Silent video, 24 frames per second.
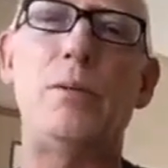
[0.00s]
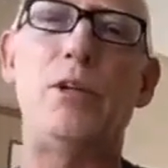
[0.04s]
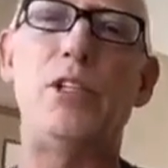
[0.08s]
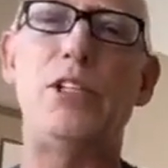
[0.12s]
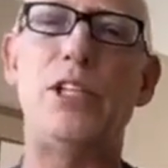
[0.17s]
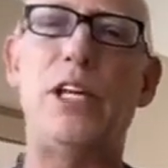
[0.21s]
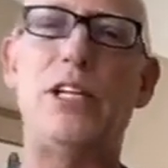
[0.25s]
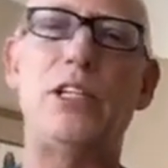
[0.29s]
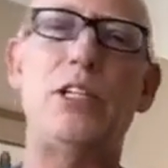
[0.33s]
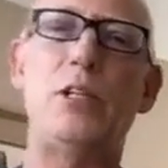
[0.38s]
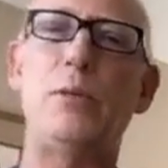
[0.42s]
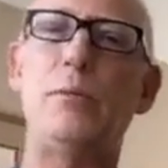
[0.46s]

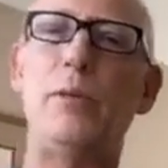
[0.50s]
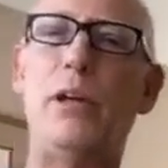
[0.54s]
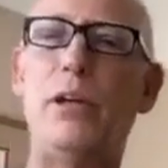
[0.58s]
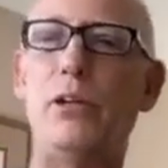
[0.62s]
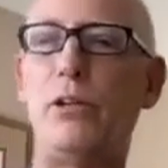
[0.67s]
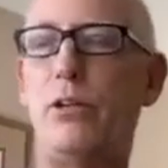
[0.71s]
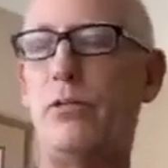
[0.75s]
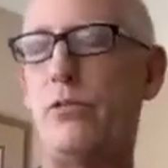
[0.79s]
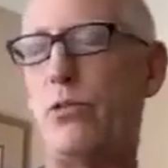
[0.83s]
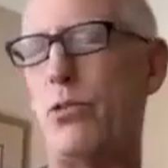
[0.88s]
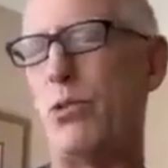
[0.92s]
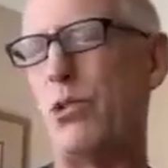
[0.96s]
Somebody's asking
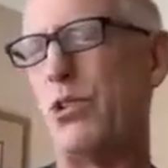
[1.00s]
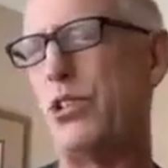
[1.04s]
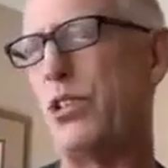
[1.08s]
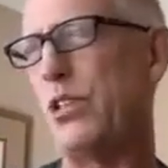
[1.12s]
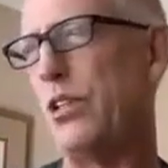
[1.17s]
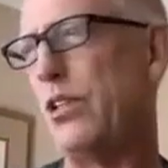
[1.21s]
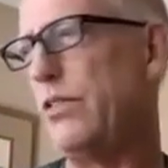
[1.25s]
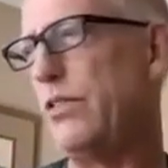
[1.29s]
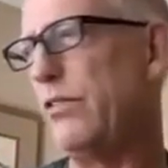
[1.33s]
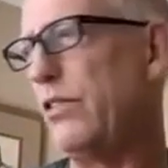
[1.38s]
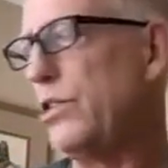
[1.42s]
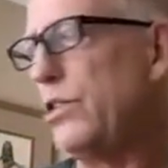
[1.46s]
about
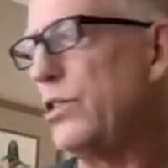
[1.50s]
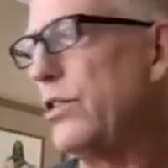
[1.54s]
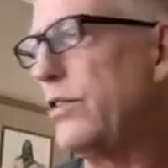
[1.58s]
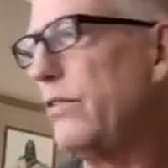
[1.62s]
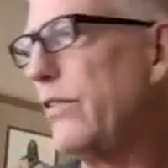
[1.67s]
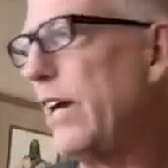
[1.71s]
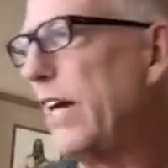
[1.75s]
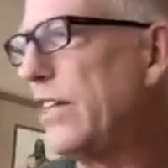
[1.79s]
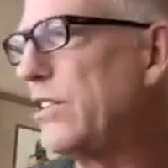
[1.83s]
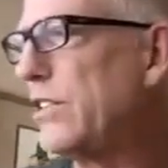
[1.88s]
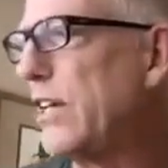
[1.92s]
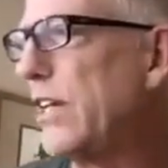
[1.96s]
divorce and
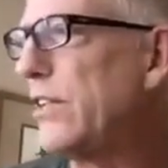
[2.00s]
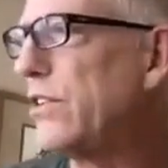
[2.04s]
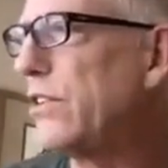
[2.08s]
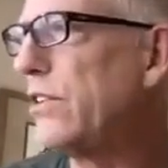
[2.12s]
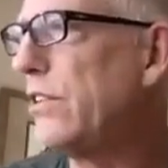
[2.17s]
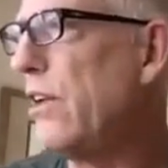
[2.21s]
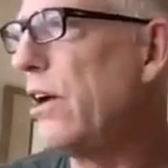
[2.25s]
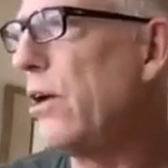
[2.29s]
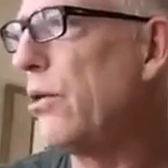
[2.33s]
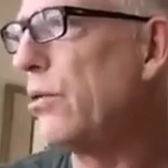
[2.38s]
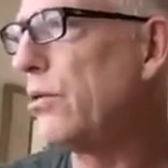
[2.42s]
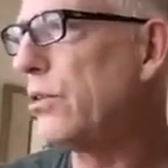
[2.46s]
division of assets.